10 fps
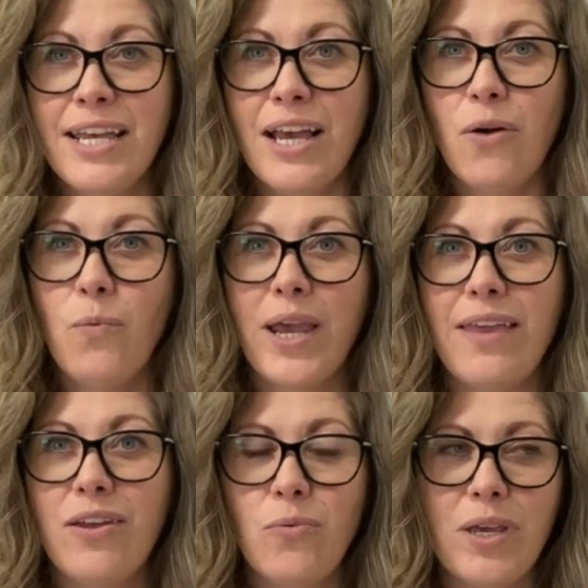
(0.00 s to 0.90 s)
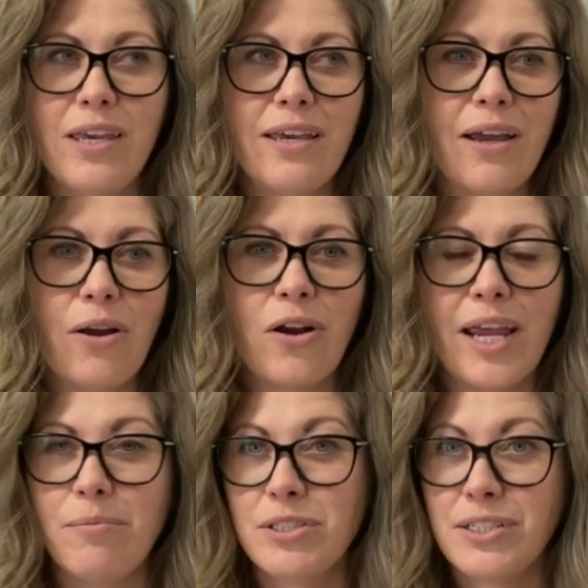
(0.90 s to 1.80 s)
a way that we are
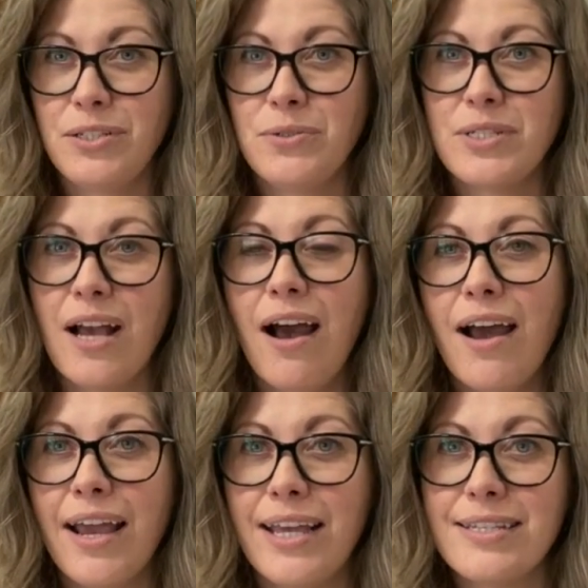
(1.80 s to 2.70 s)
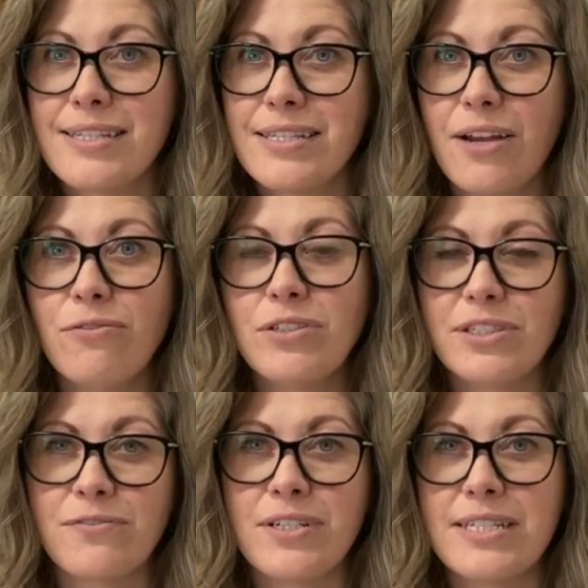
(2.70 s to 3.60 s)
able to tie several
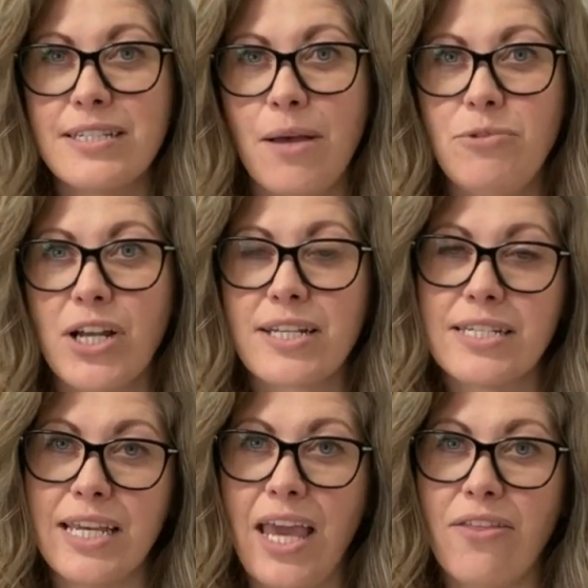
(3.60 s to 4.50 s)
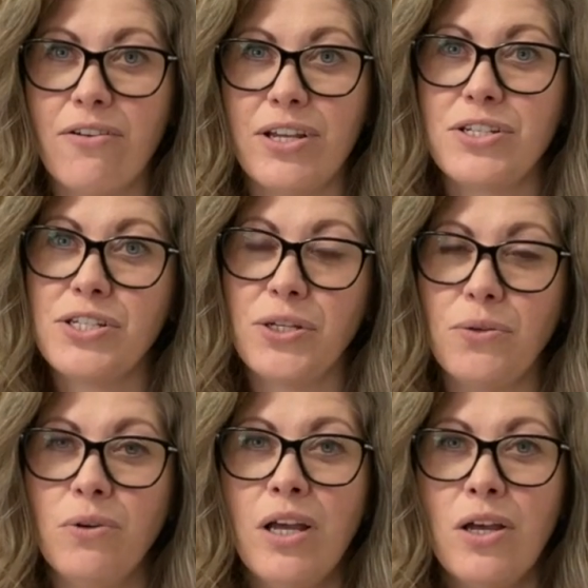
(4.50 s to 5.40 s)
different subjects together into